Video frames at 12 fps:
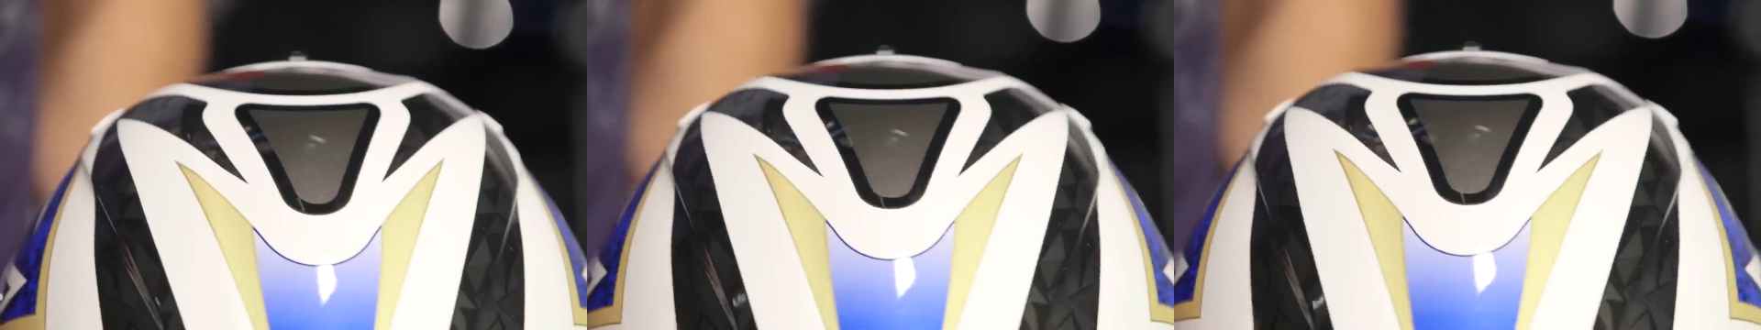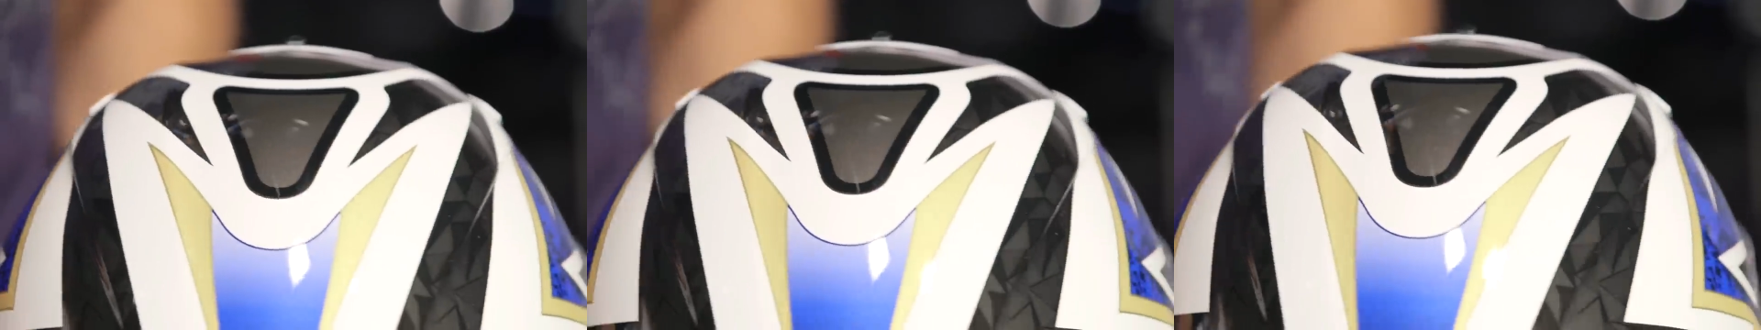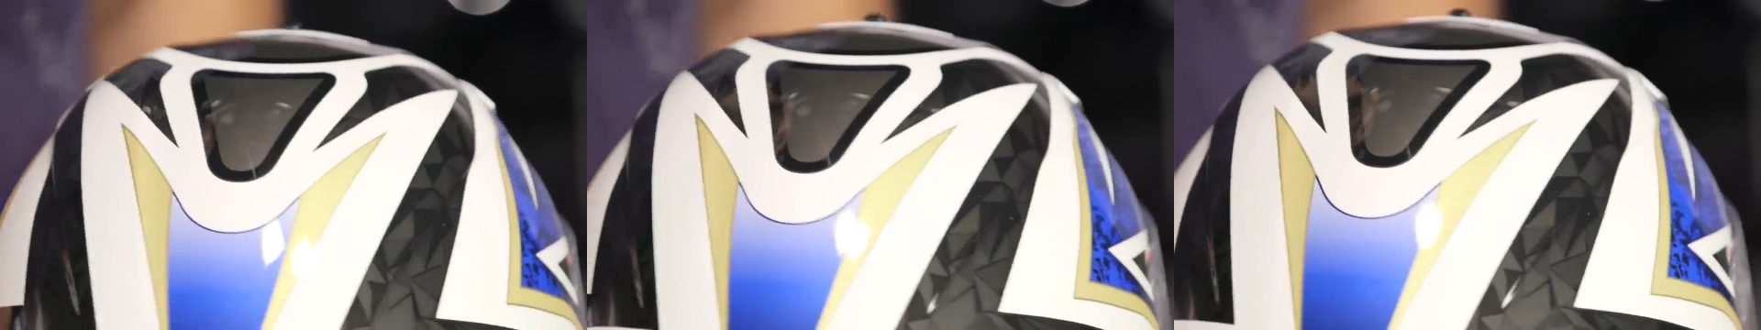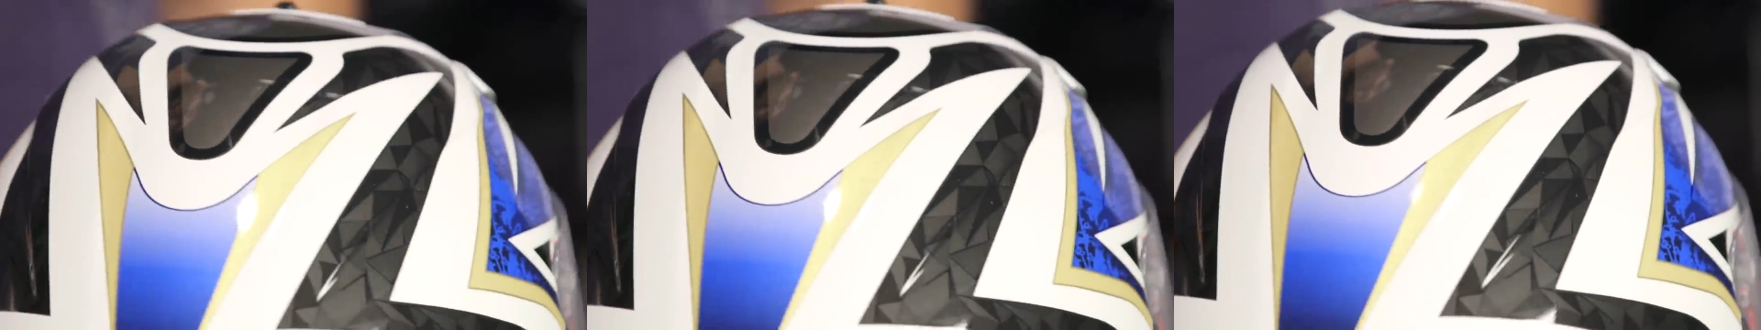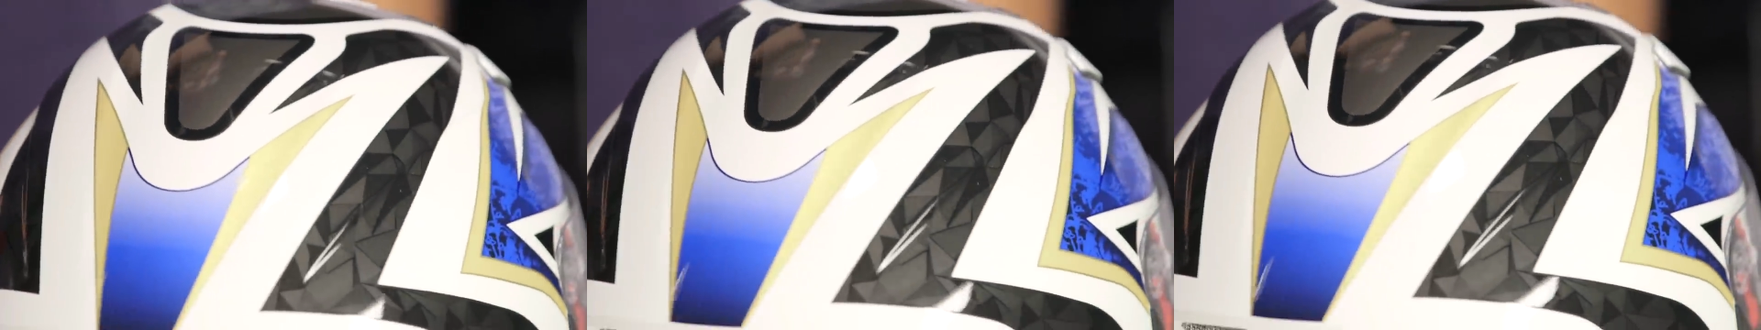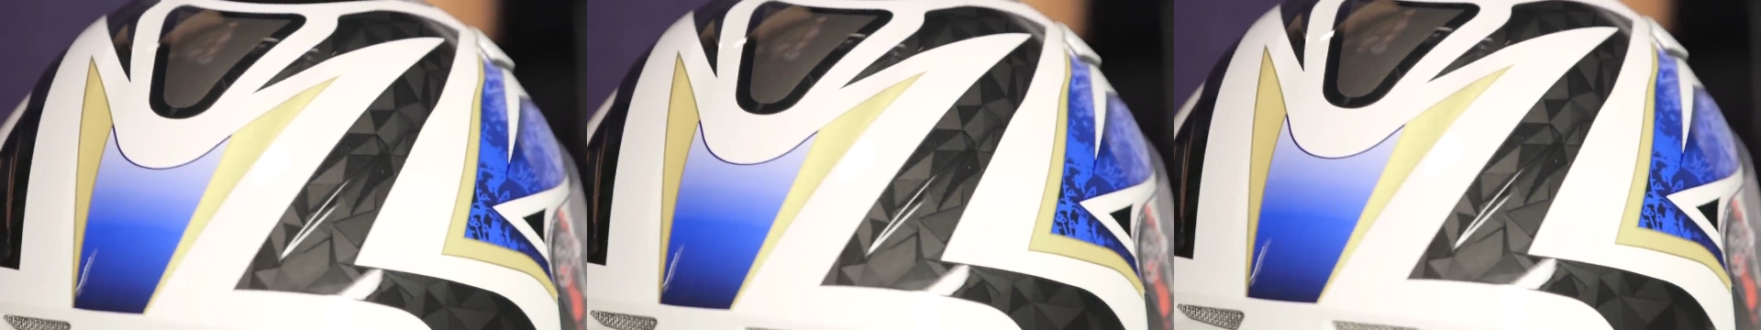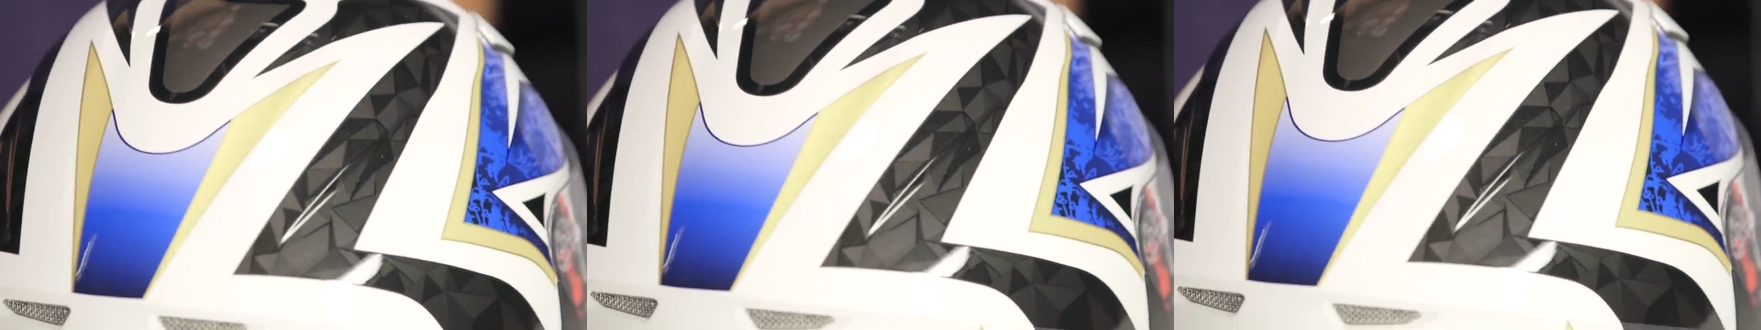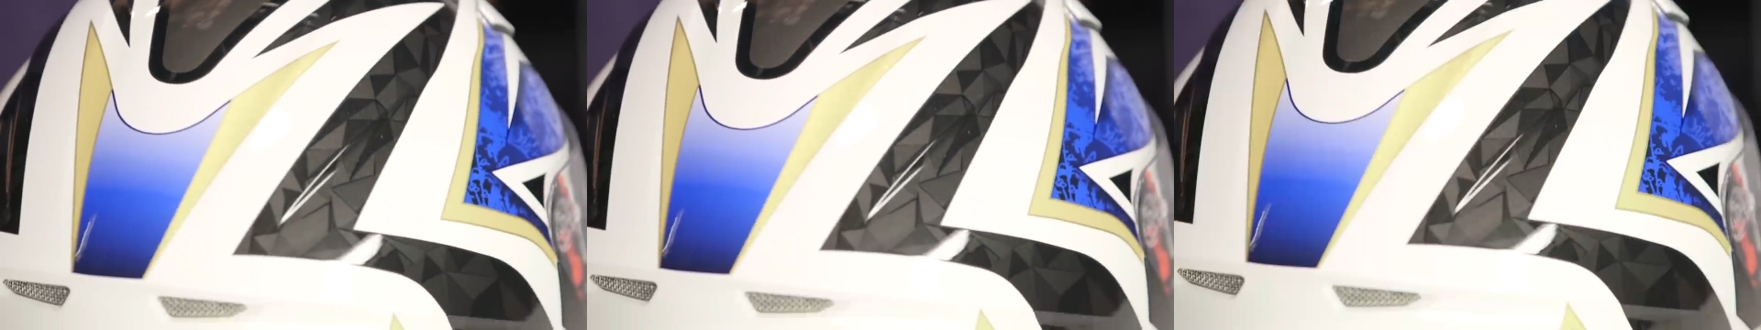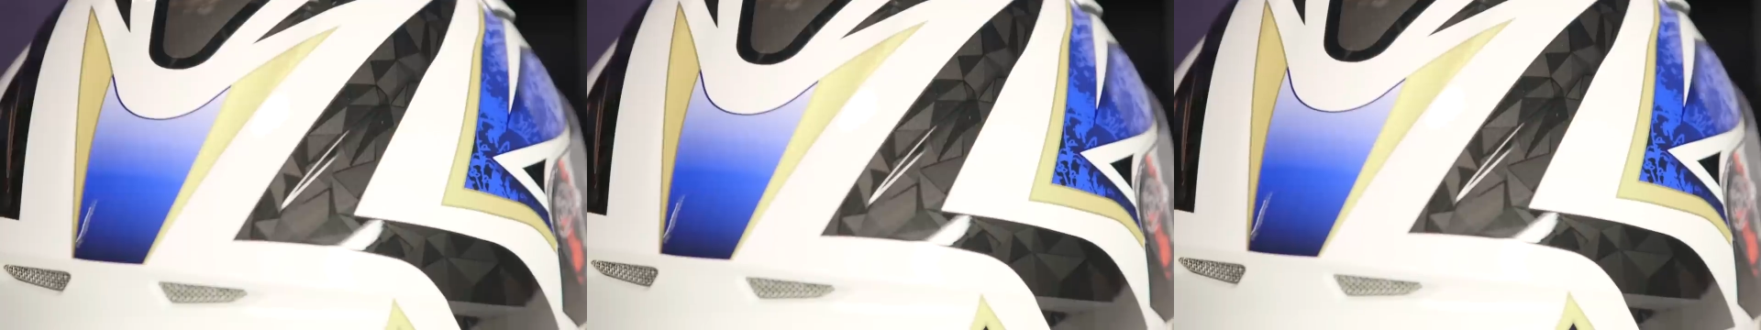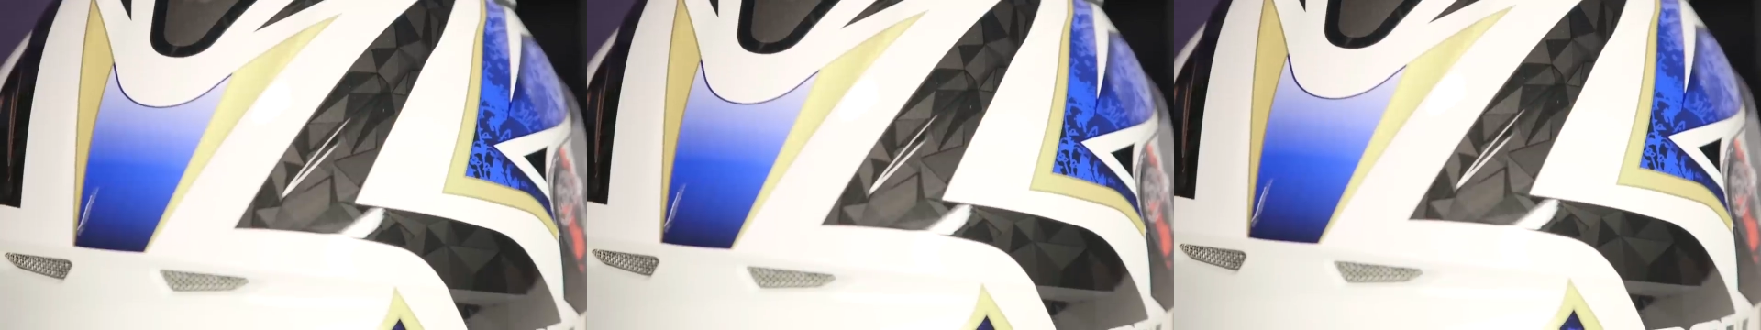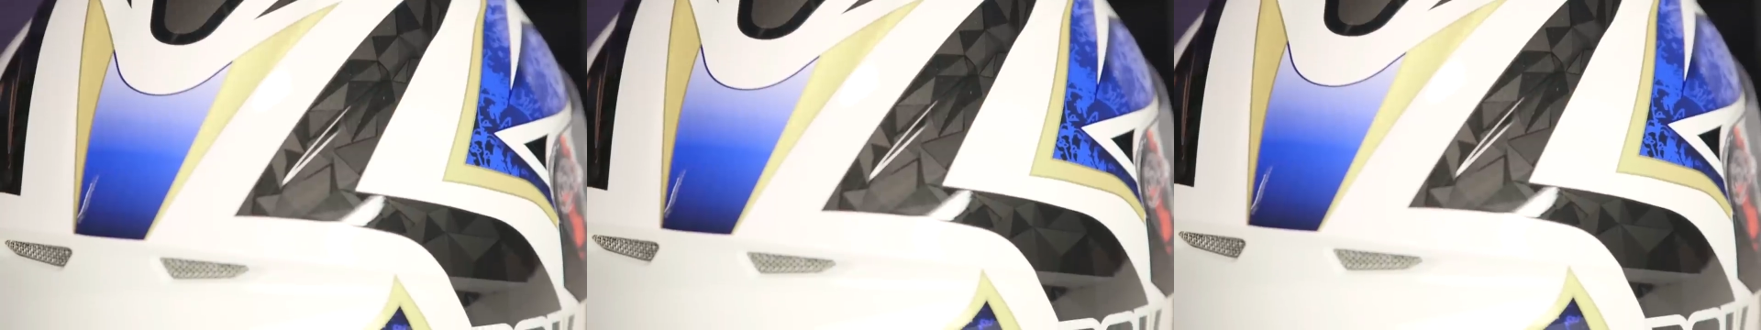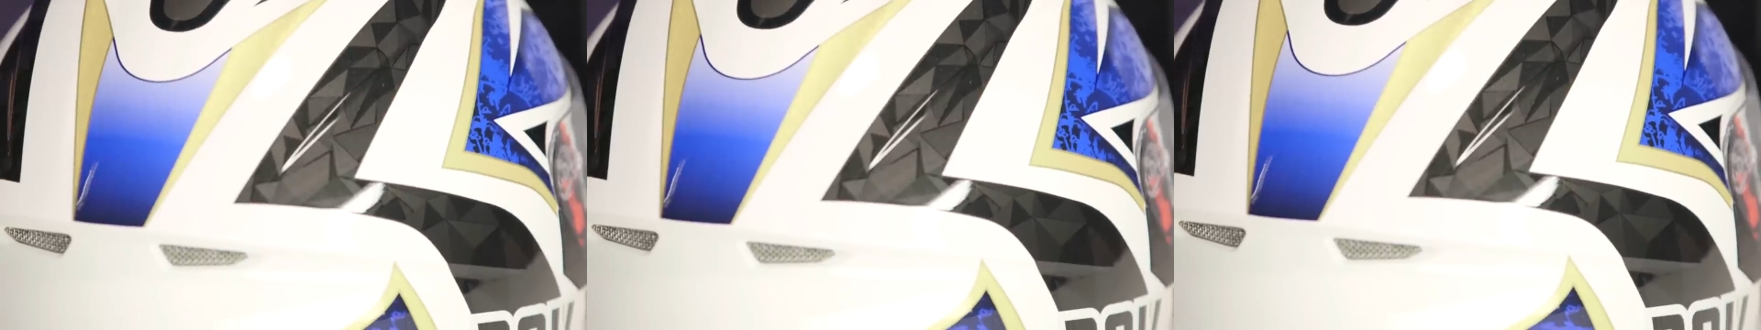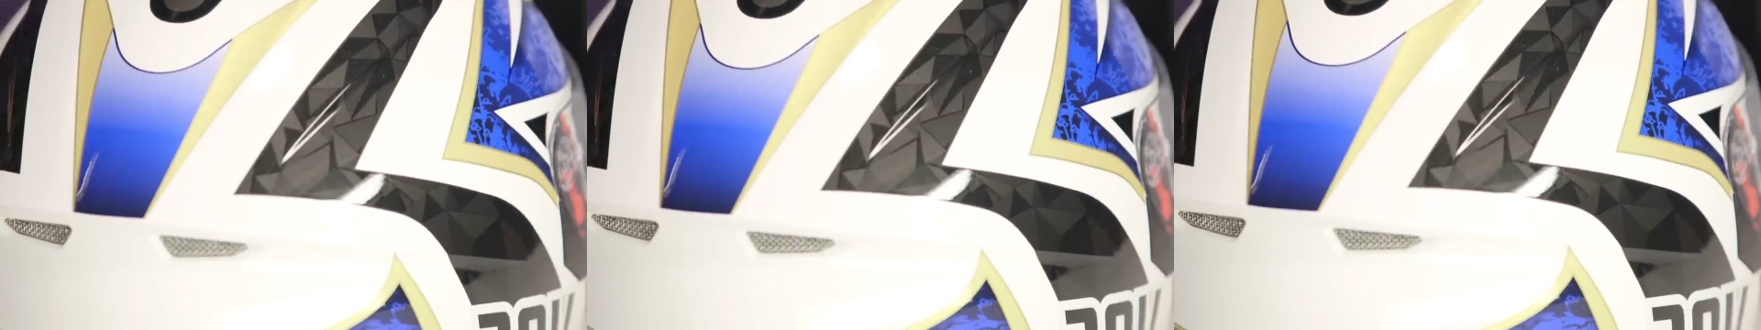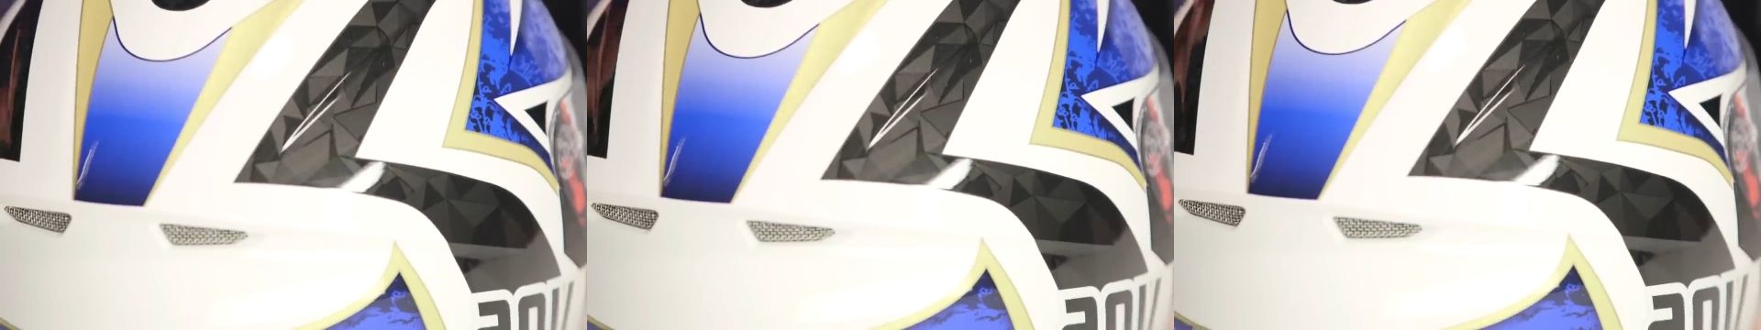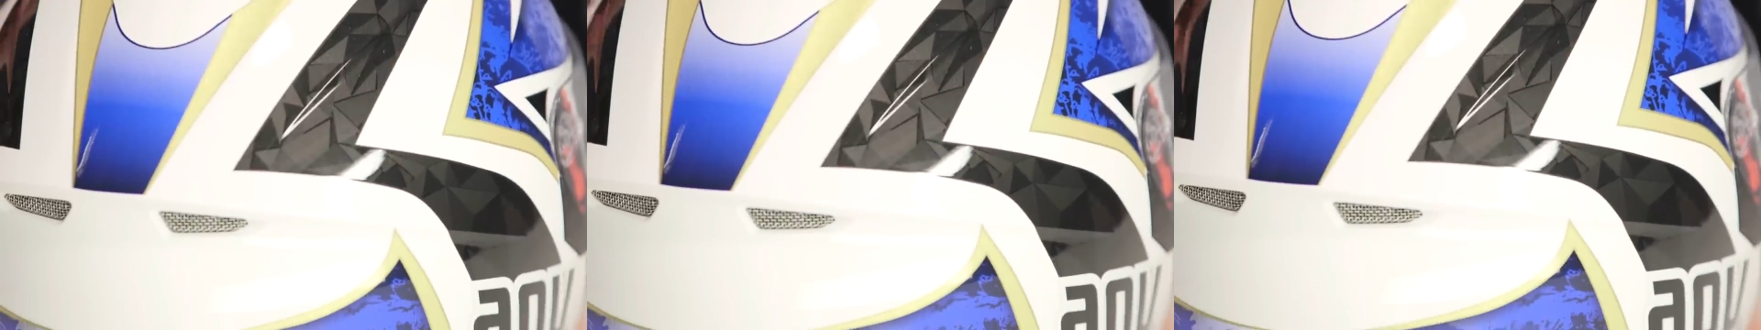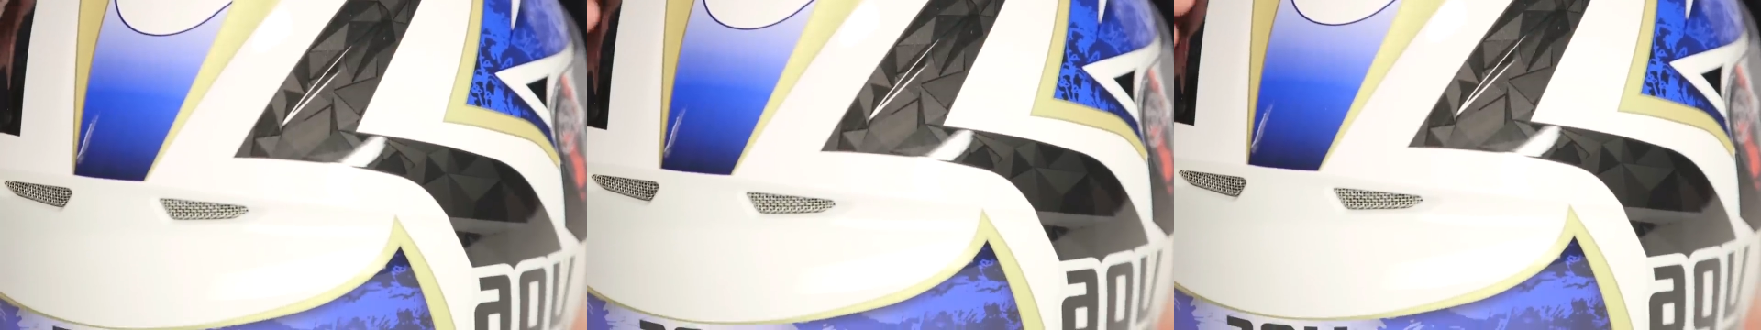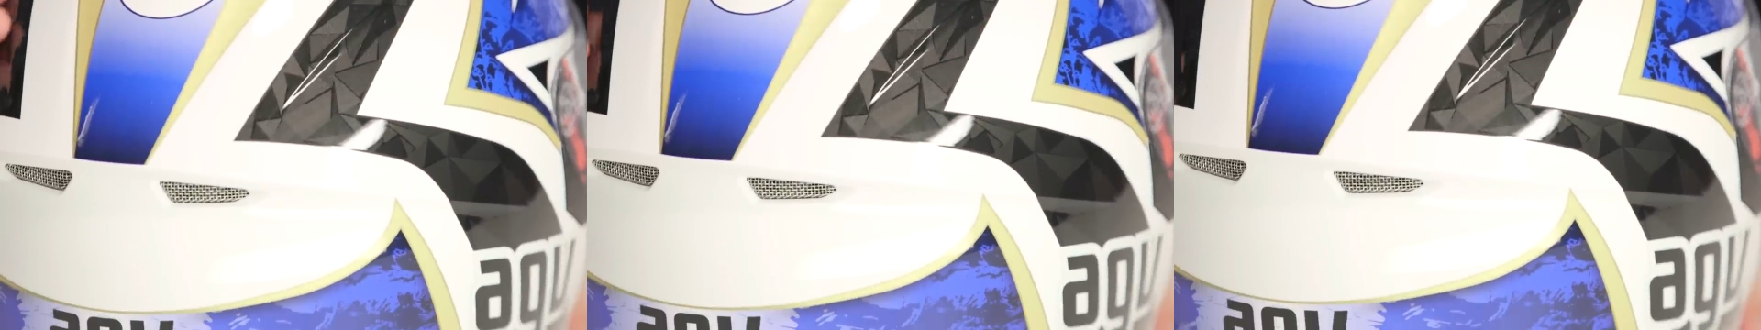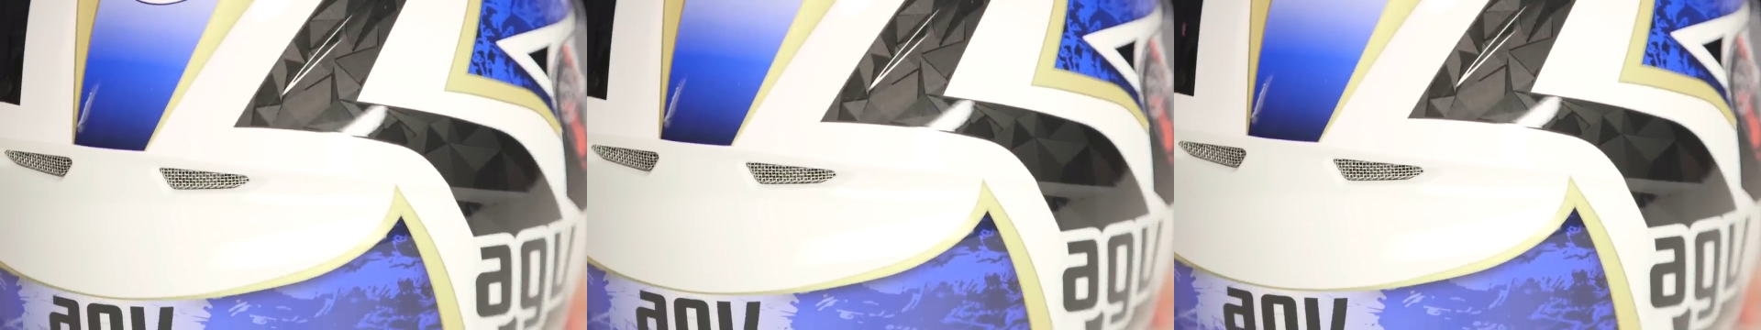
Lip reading: Nobody's mouth can be seen.